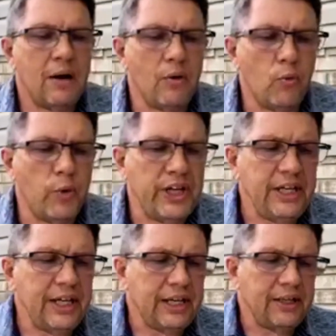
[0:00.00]

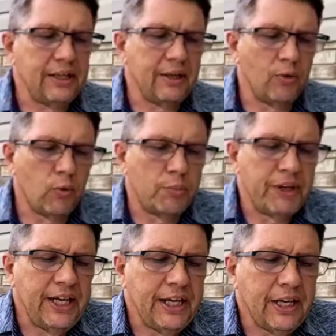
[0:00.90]
we're
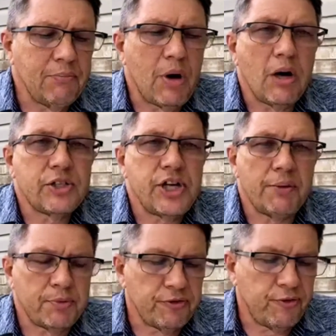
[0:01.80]
beginning in Mark
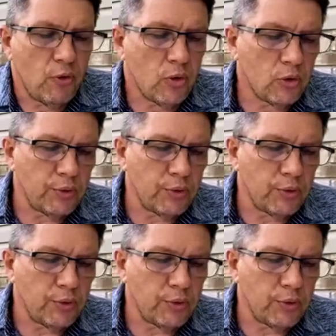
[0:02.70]
chapter 4.